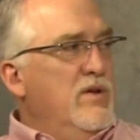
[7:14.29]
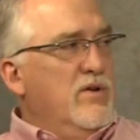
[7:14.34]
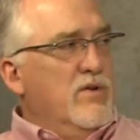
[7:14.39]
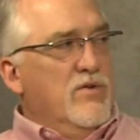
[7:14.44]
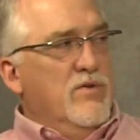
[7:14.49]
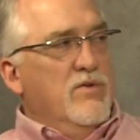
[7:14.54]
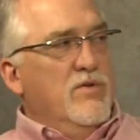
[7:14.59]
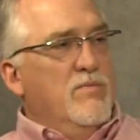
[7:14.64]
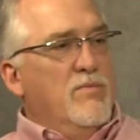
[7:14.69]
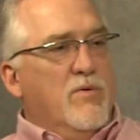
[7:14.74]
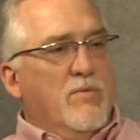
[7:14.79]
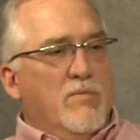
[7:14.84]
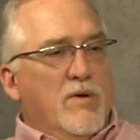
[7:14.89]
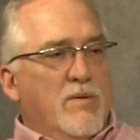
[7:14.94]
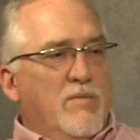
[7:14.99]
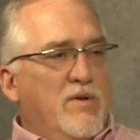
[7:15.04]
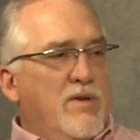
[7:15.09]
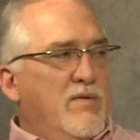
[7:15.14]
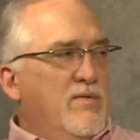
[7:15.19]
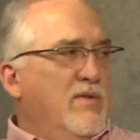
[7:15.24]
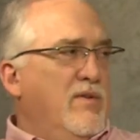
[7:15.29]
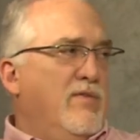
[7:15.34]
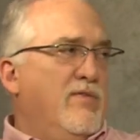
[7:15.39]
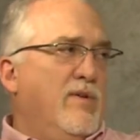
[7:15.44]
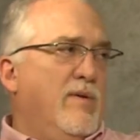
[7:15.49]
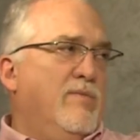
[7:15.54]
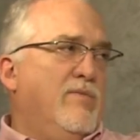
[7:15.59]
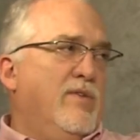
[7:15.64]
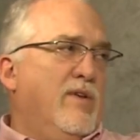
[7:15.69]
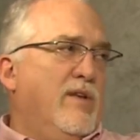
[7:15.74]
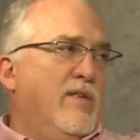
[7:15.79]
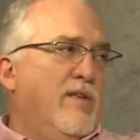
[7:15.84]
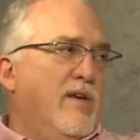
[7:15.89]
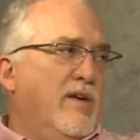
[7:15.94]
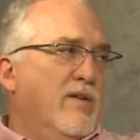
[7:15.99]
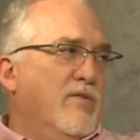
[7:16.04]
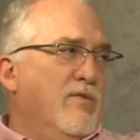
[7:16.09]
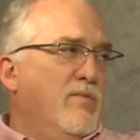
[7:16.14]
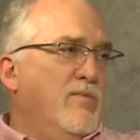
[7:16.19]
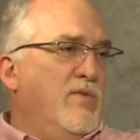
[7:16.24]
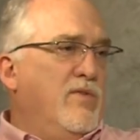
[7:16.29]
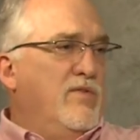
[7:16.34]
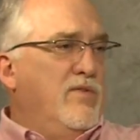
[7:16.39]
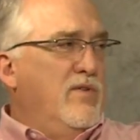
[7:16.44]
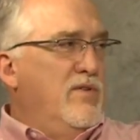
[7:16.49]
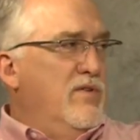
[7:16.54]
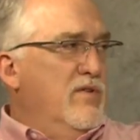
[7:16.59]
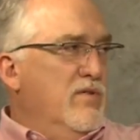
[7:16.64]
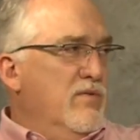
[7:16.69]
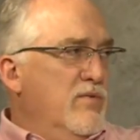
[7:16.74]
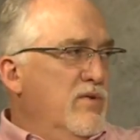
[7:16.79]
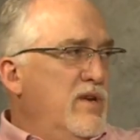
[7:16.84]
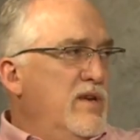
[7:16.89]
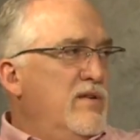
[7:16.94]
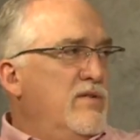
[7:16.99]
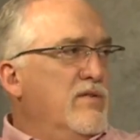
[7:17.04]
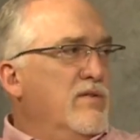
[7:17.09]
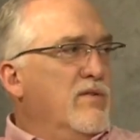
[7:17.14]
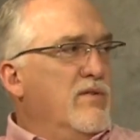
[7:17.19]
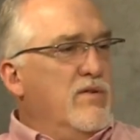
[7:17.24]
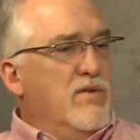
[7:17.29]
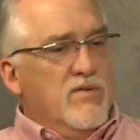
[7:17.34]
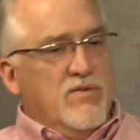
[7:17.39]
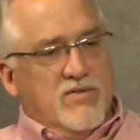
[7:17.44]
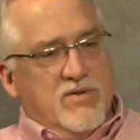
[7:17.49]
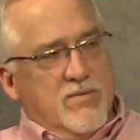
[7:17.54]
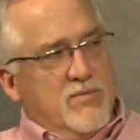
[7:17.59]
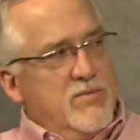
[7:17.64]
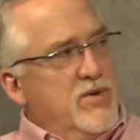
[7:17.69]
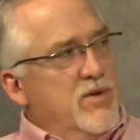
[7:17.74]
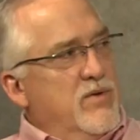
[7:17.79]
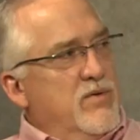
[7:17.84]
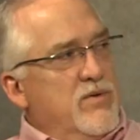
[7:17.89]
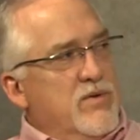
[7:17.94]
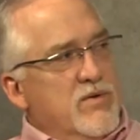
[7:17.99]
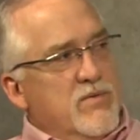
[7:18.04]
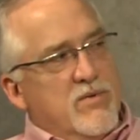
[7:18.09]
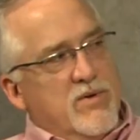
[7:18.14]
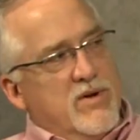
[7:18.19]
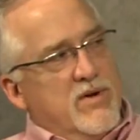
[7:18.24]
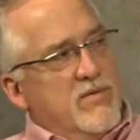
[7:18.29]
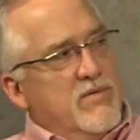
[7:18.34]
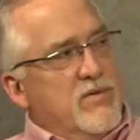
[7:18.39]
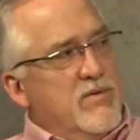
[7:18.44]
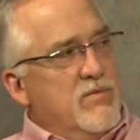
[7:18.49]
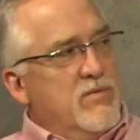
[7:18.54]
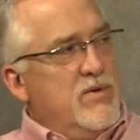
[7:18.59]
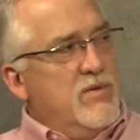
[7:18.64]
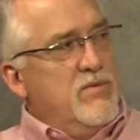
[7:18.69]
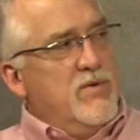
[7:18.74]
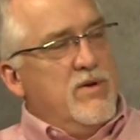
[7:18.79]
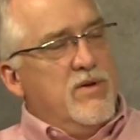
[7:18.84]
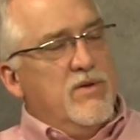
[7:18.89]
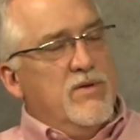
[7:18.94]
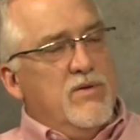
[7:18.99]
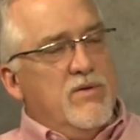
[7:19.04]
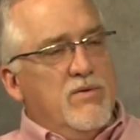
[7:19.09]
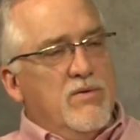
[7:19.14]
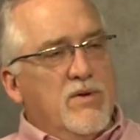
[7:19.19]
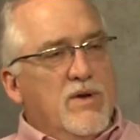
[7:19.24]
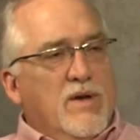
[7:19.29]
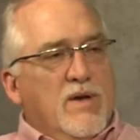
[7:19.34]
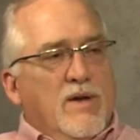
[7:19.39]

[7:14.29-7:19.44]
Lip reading: group, or maybe even a subset of that group that's in your region or your zip code or whatever we want to do.